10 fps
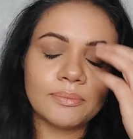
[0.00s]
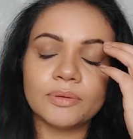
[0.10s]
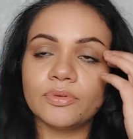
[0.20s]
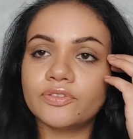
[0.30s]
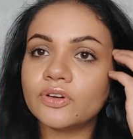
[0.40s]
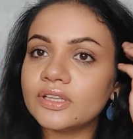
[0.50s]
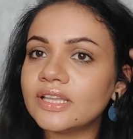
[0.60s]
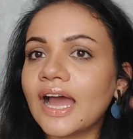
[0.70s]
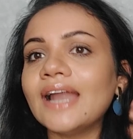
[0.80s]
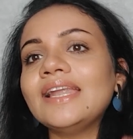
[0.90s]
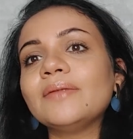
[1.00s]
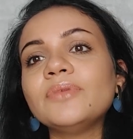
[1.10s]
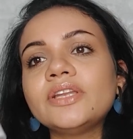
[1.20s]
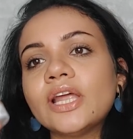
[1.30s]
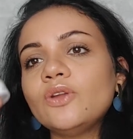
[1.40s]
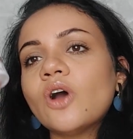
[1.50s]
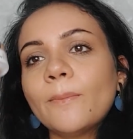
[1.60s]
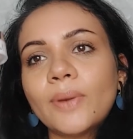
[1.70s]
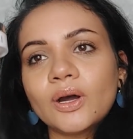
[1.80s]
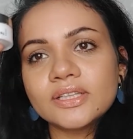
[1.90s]
but before that let me tell you
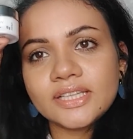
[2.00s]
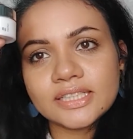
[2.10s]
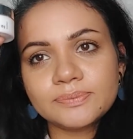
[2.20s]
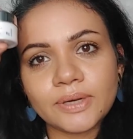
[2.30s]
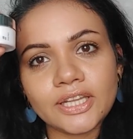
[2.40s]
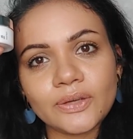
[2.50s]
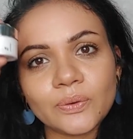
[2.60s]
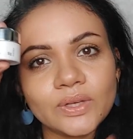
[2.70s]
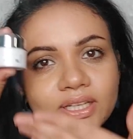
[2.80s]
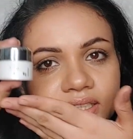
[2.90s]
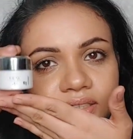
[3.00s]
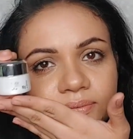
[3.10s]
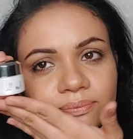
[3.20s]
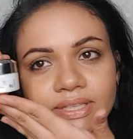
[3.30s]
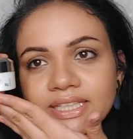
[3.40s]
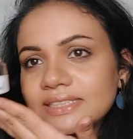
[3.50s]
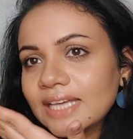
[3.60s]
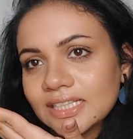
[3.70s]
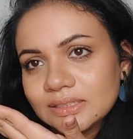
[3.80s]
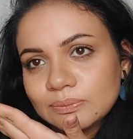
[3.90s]
about this particular mini
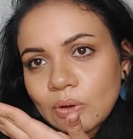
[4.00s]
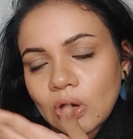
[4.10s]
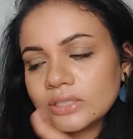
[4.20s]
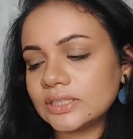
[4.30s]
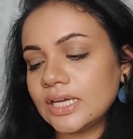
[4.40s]
size box.